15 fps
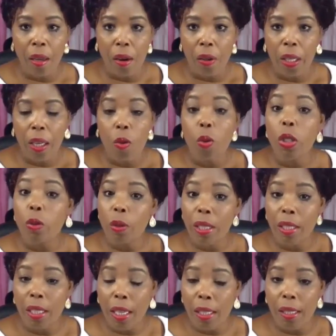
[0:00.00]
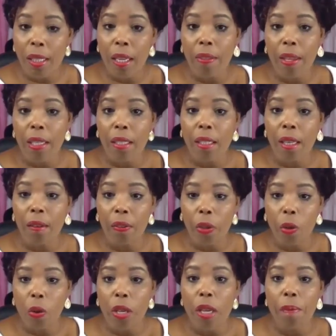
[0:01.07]
okay, which we just say that
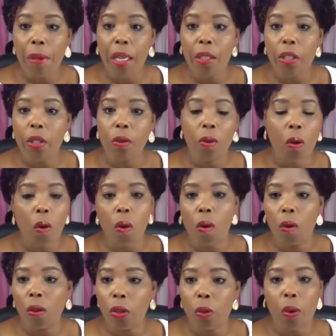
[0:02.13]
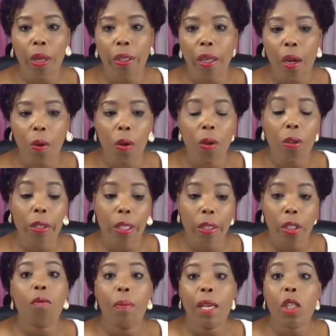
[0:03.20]
they'll email you or you can download
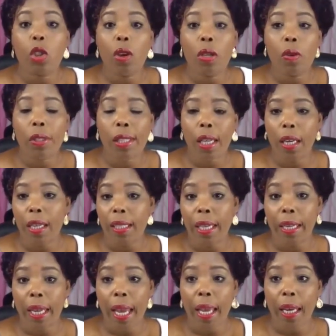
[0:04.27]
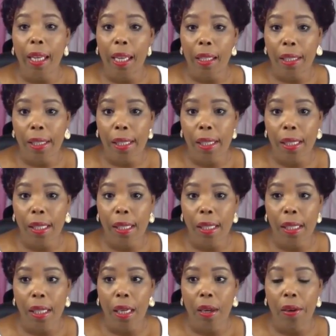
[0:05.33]
it. Make sure you select an LLC,
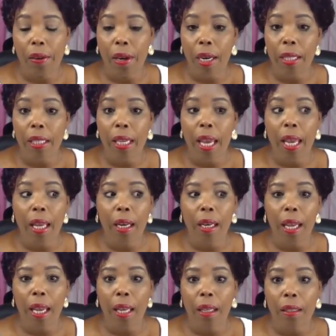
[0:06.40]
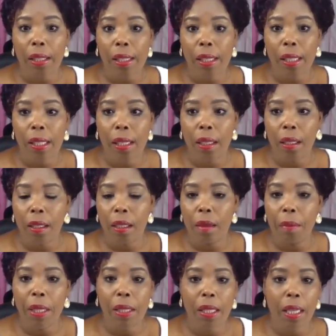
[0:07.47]
all right, LLC,
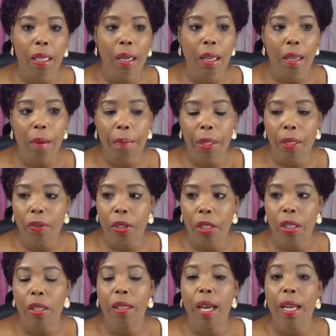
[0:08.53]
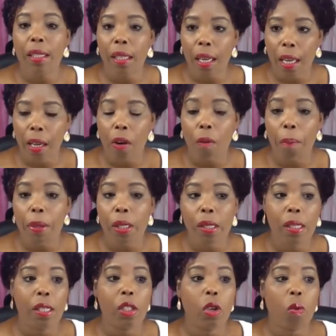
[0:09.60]
limited liability. That's the kind of
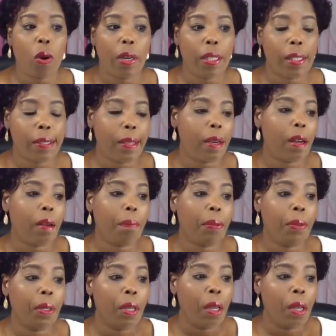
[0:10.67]
business you want to set up.